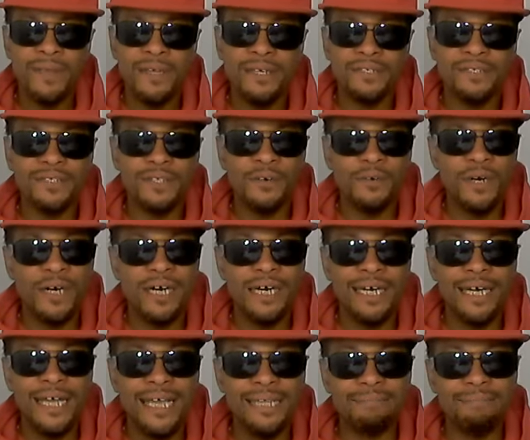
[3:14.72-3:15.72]
So, uh,
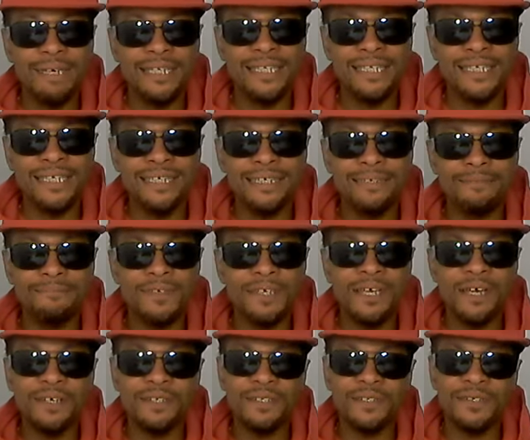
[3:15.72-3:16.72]
and, but um, he
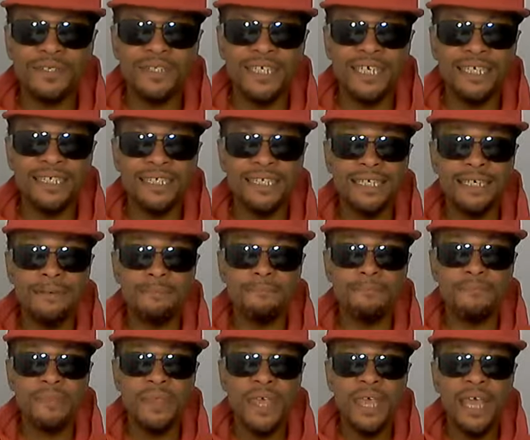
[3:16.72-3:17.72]
also says, um,
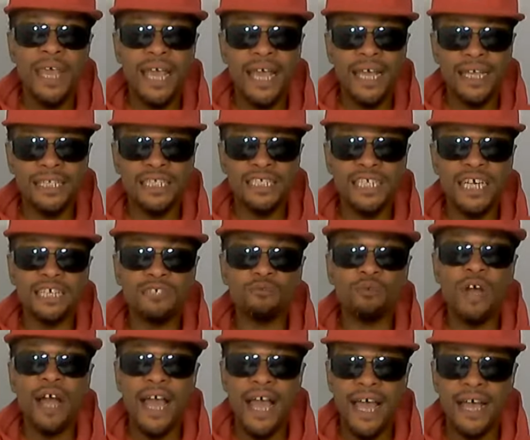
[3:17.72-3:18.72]
Anthony Joshua
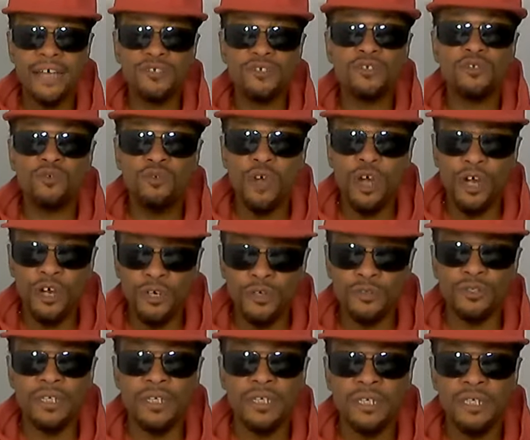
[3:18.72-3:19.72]
has to
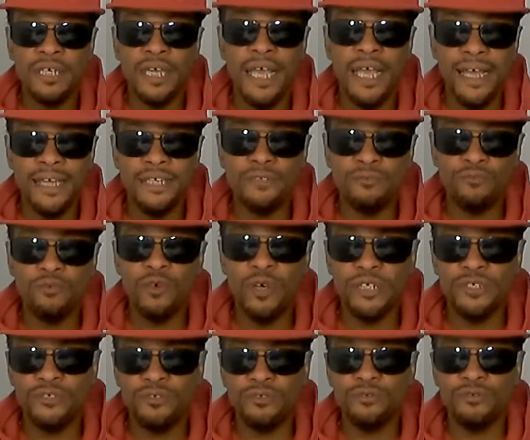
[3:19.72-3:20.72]
hurt Andy
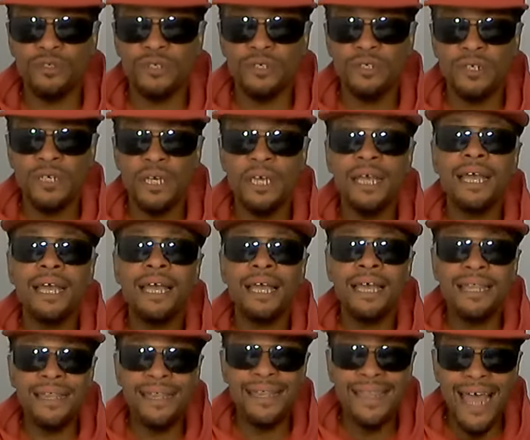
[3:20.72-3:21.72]
Ruiz Jr.
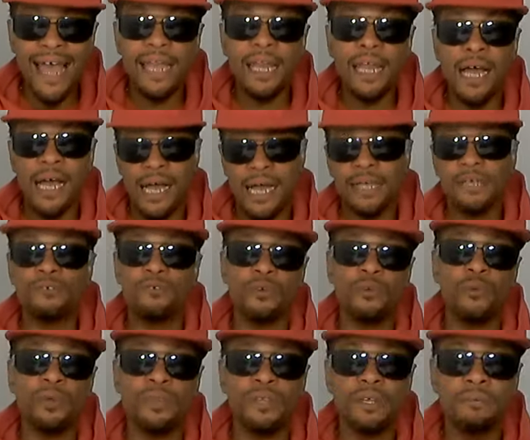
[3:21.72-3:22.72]
And that I agree
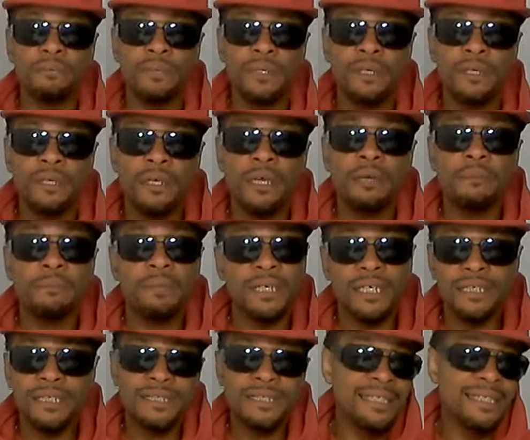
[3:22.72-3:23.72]
with him.
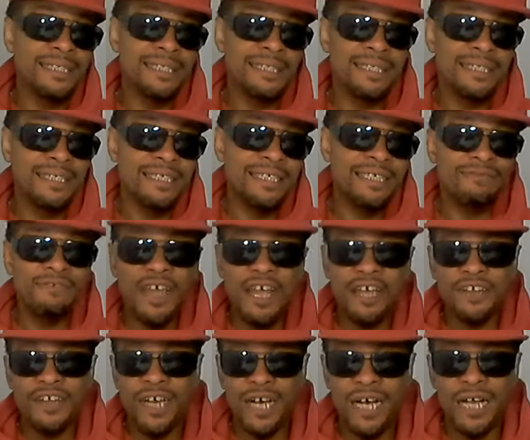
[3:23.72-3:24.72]
Because listening to
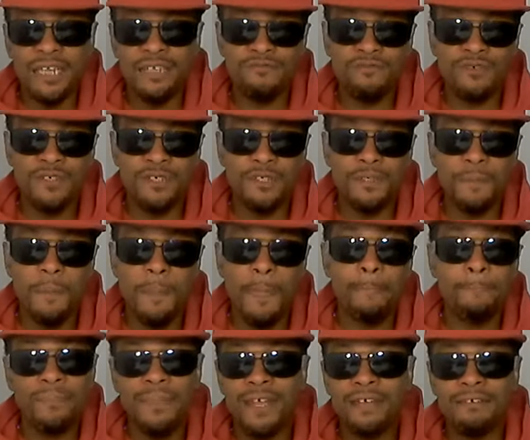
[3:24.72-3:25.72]
Evander Holyfield
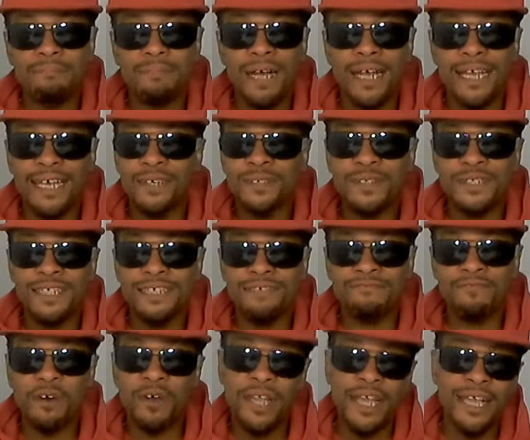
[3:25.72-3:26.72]
and everybody else that
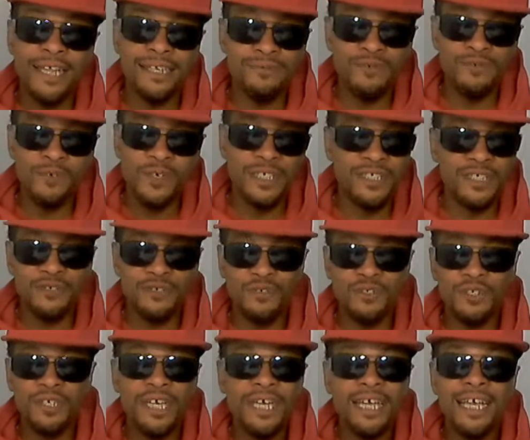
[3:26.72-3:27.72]
fought Andy Ruiz Jr.,
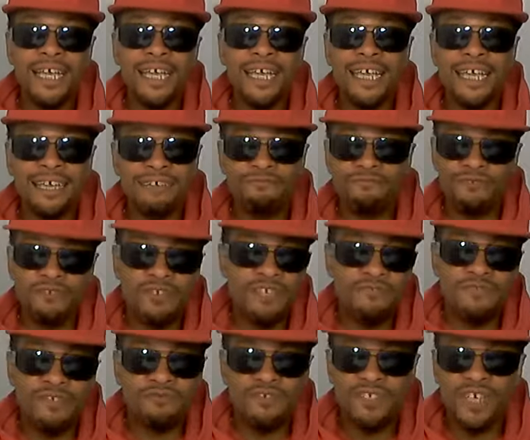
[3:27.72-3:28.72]
if
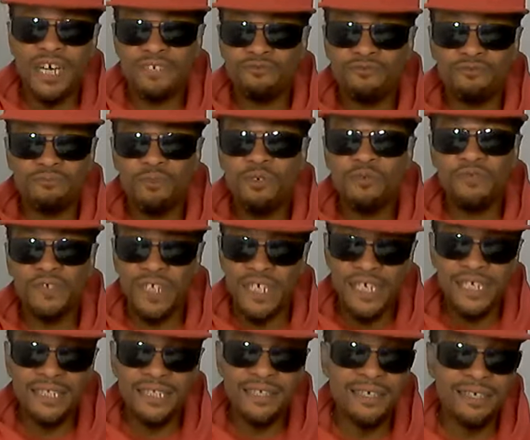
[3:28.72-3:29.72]
even if Josh was moving,
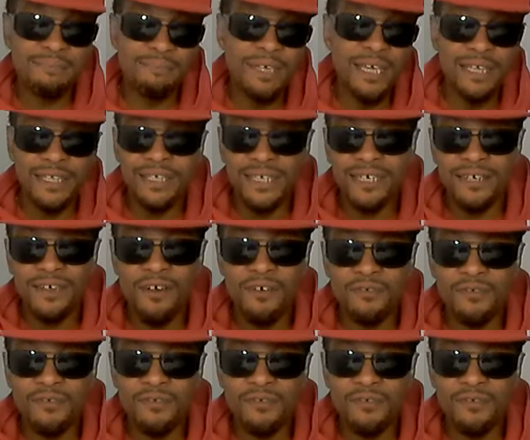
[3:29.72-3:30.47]
he's going to be able to cut off the